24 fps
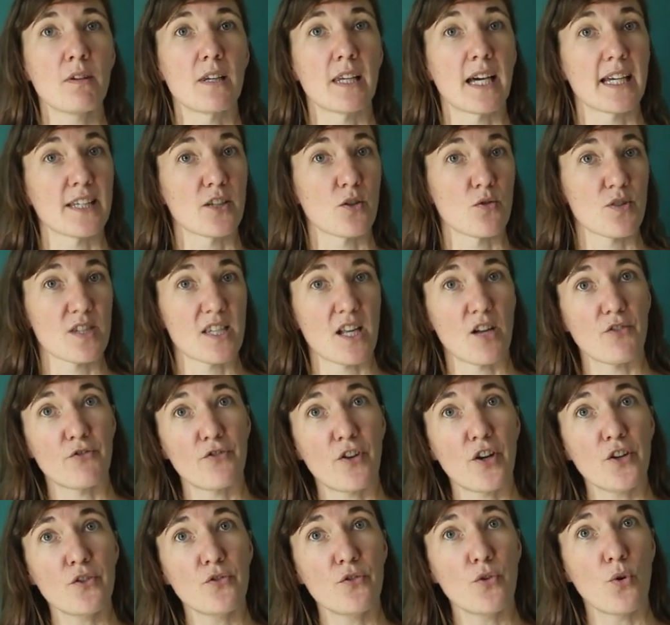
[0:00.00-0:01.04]
like your cell
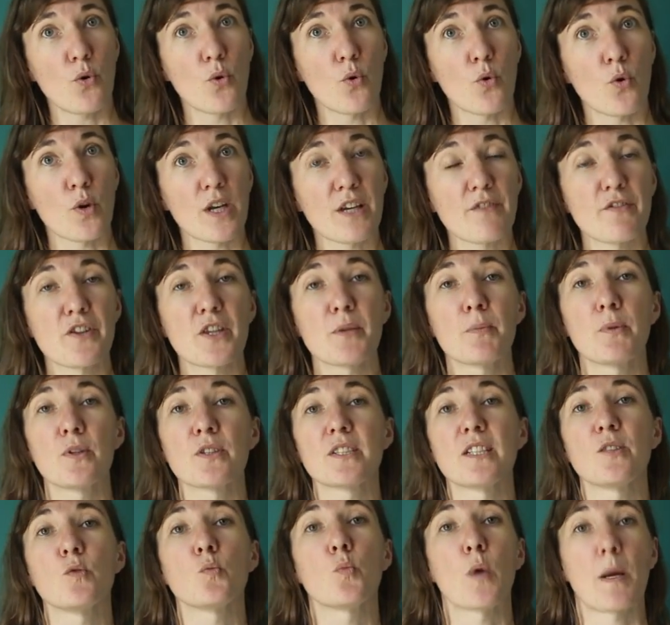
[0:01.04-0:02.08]
phone or even the
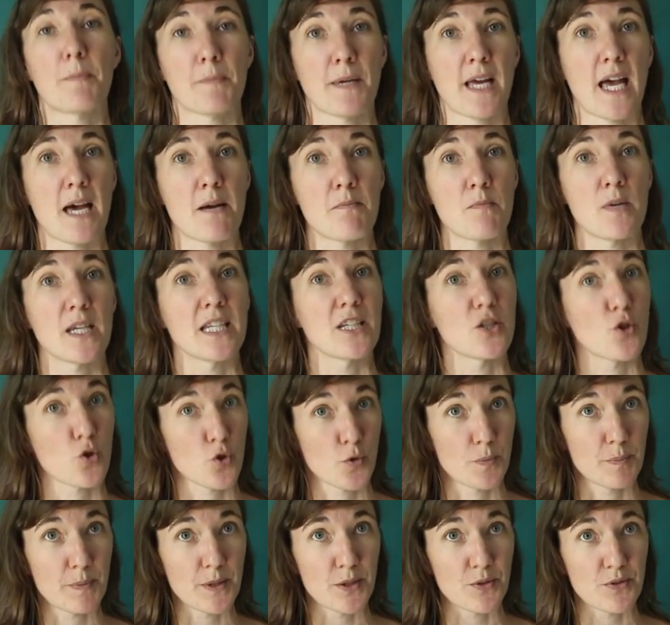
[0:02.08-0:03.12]
built-in webcam in your
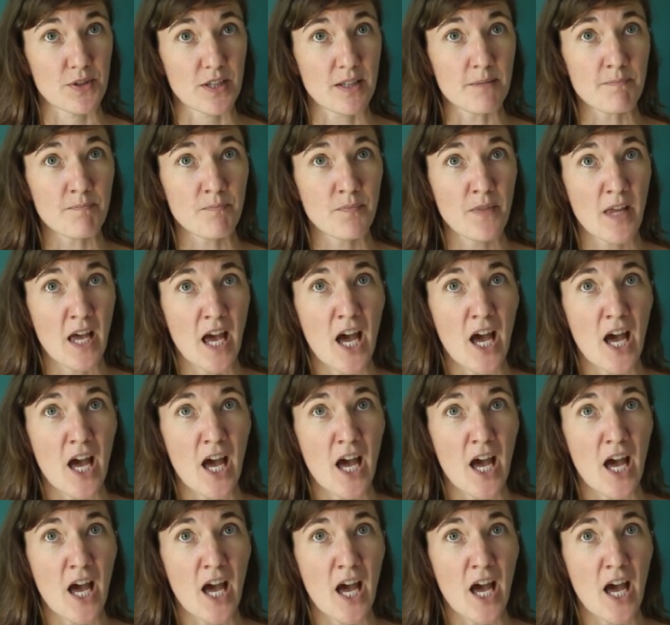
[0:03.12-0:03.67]
computer.